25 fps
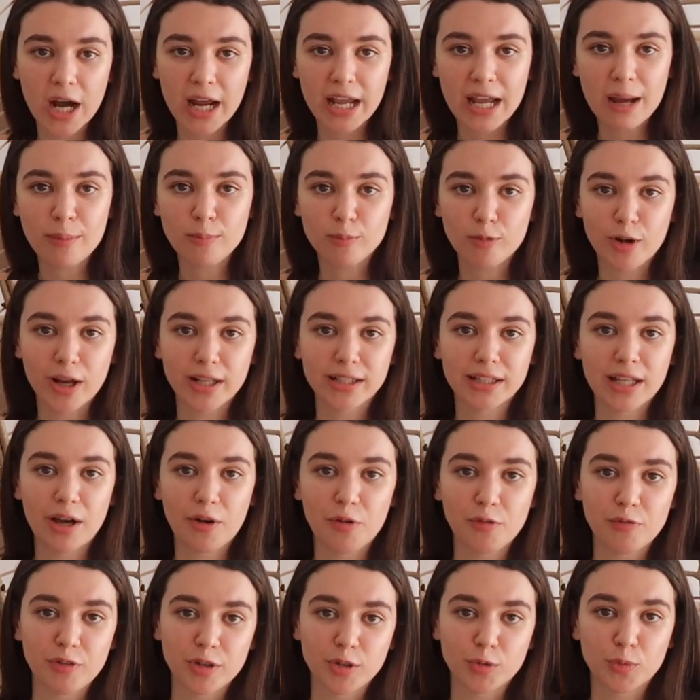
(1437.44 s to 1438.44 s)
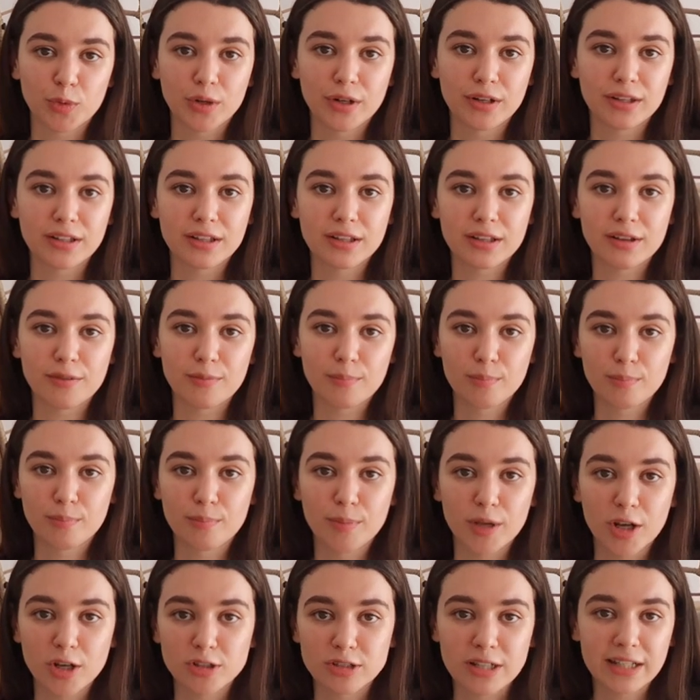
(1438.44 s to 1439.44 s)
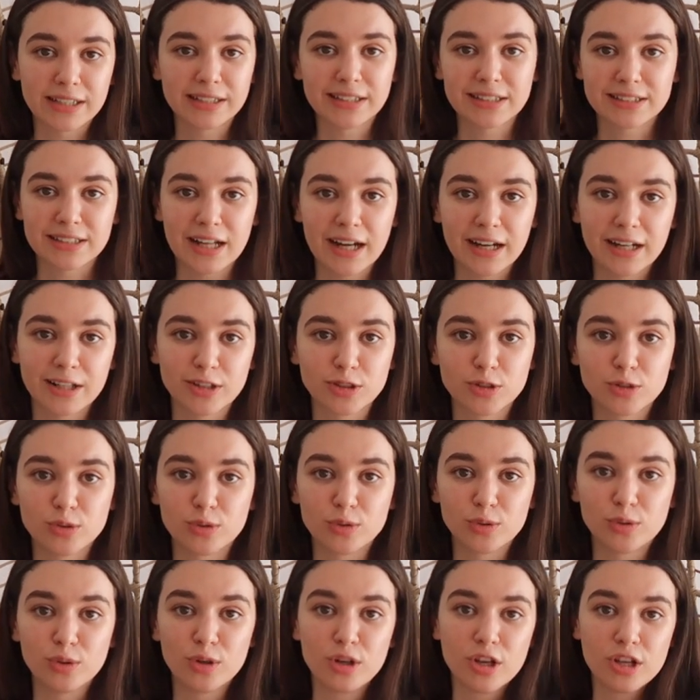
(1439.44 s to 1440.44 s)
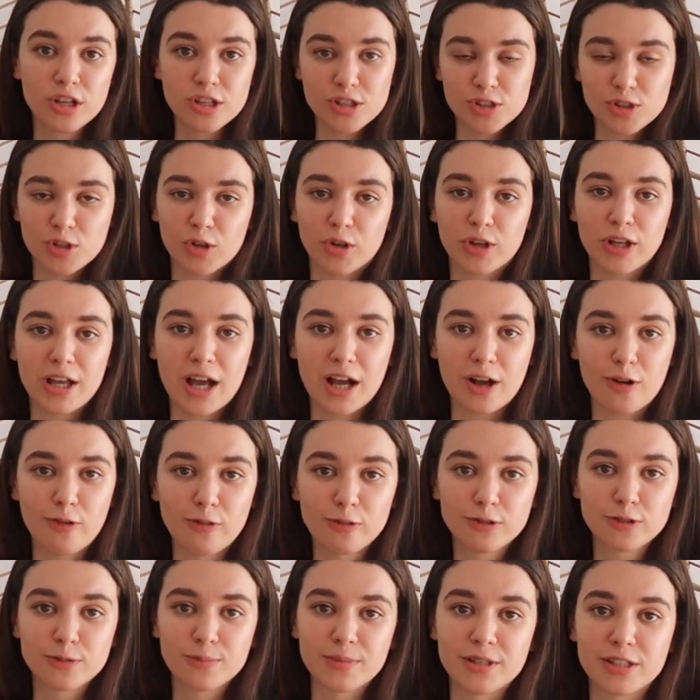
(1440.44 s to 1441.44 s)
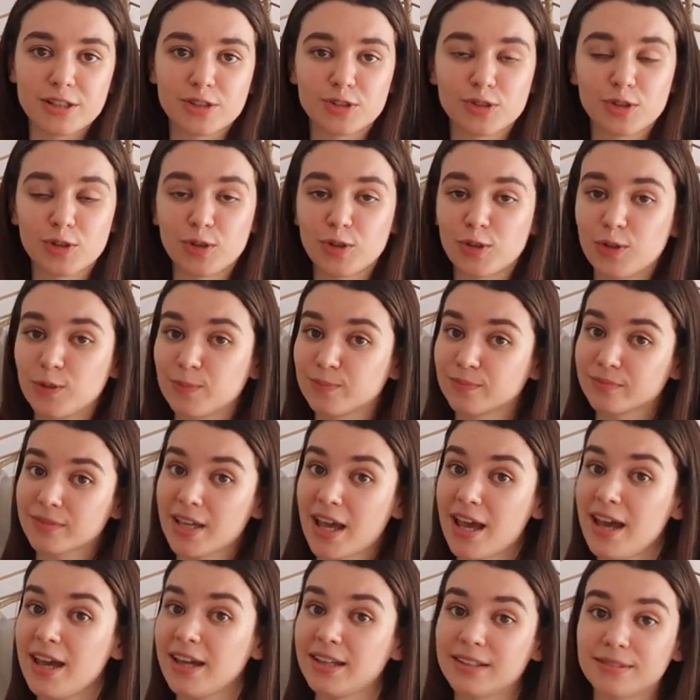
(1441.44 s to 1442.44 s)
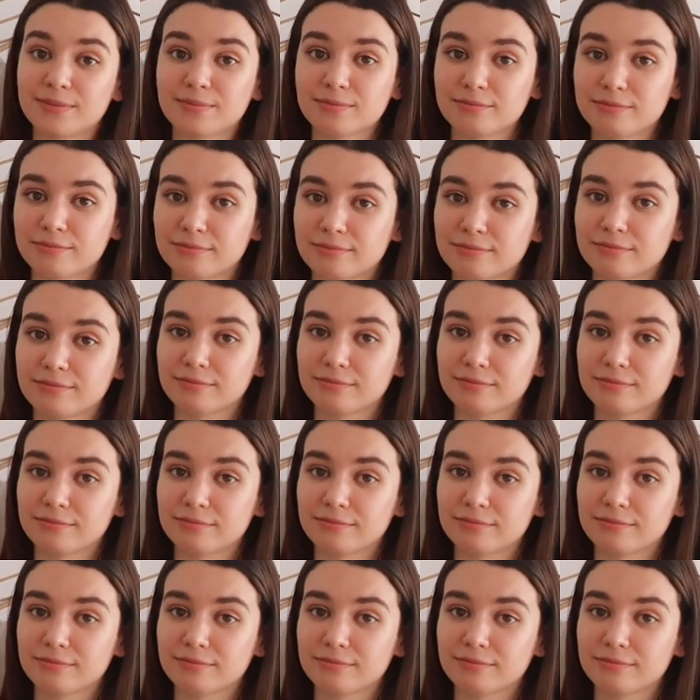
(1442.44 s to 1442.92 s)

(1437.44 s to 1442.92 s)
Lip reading: I am right now if it weren't because I decided to study at Goldsmiths. So hey,